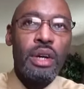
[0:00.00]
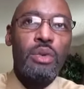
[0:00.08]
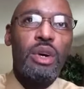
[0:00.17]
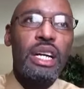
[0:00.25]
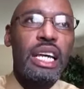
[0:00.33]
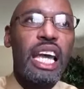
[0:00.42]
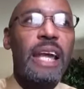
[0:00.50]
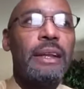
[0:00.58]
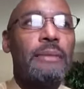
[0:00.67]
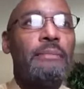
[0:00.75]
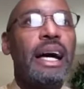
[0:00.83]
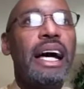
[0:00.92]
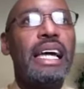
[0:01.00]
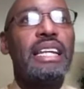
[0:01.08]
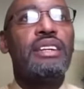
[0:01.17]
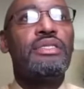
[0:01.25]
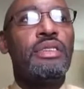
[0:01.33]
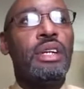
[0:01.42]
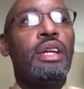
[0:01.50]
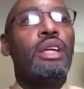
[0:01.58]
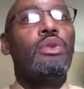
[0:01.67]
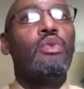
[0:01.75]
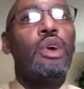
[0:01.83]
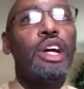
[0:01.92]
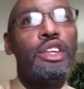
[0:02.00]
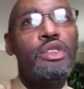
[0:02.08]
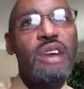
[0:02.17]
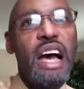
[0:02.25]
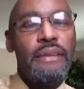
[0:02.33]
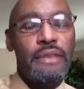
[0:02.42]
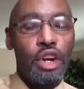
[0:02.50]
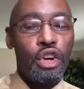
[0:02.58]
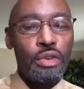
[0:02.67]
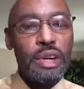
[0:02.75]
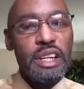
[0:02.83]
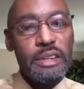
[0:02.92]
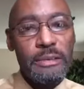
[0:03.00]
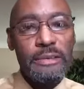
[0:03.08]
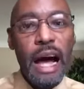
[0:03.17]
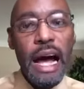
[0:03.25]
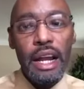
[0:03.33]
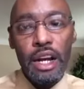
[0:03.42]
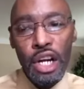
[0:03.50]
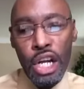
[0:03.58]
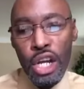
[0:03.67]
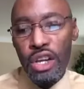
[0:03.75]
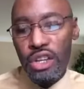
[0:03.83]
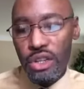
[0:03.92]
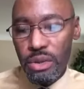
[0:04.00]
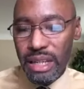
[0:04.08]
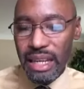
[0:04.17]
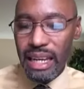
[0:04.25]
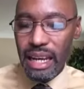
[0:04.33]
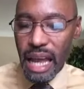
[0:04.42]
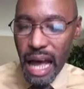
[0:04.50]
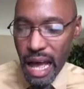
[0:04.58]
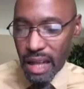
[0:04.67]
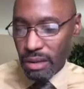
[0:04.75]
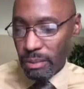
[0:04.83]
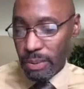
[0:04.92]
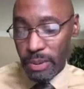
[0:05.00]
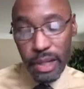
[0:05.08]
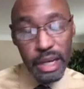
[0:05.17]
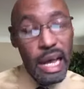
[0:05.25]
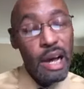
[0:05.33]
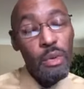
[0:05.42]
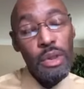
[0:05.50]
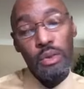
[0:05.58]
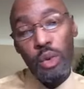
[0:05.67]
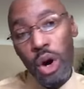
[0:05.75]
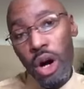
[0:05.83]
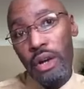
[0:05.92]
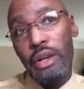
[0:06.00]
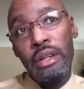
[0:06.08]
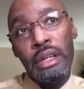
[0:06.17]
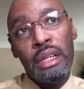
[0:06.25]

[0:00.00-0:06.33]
what came to mind is when you have a grease fire, you cannot put it out with water.